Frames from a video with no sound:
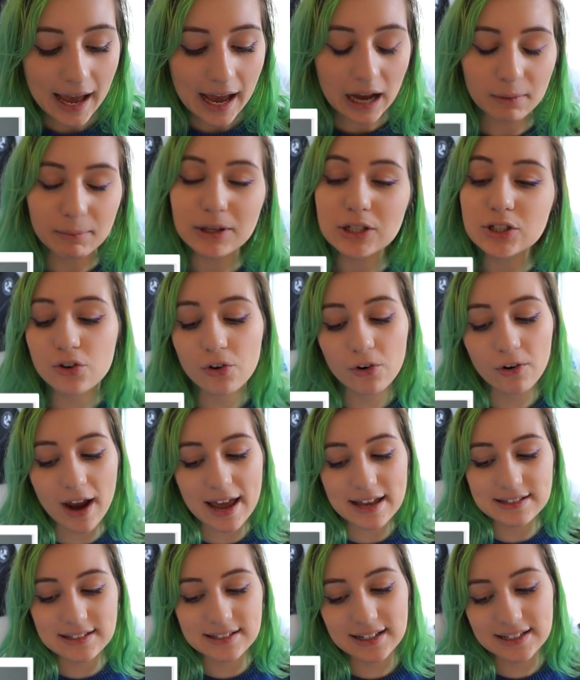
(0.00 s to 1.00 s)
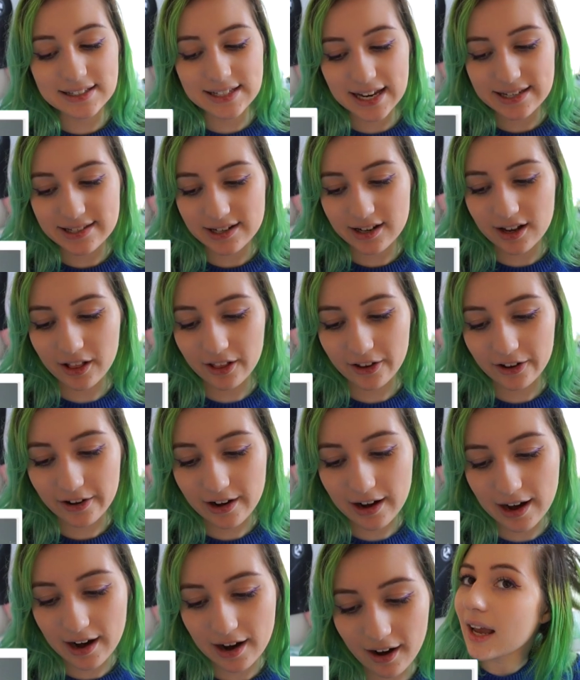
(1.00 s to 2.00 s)
How much grass did it take to color
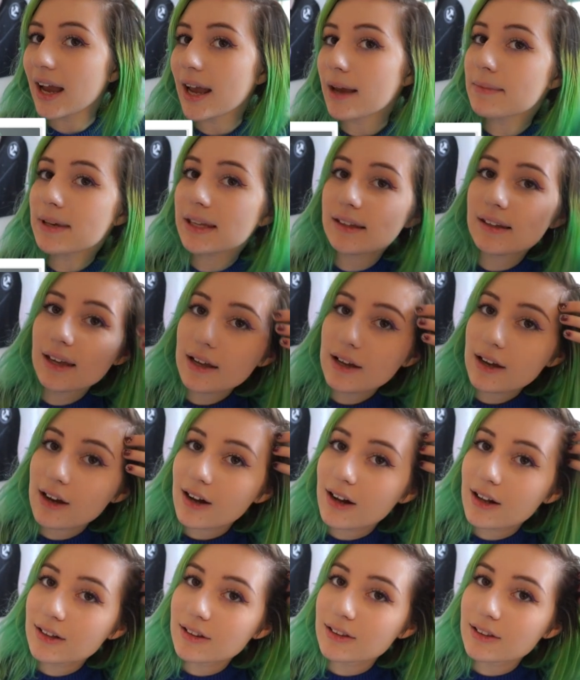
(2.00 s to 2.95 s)
your hair? I mean like a